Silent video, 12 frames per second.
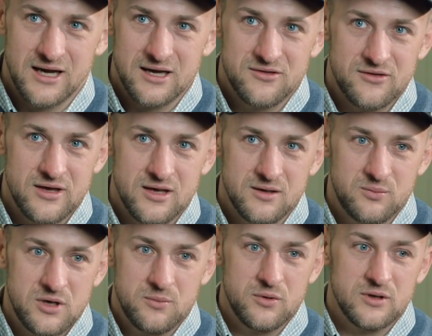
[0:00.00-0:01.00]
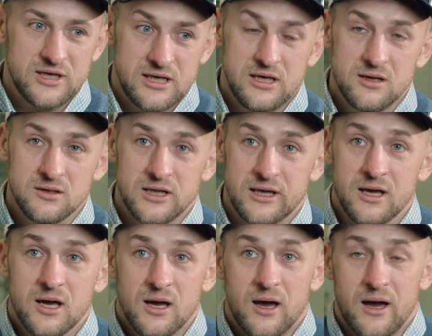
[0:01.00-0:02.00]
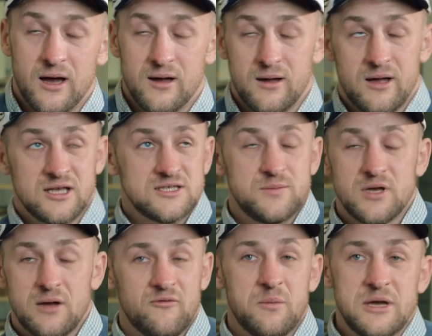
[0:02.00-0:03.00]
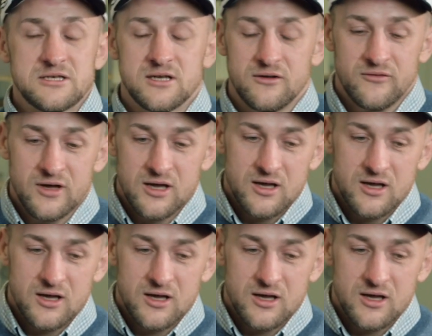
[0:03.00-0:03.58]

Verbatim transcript: I think people here, like, I- will speak up for myself.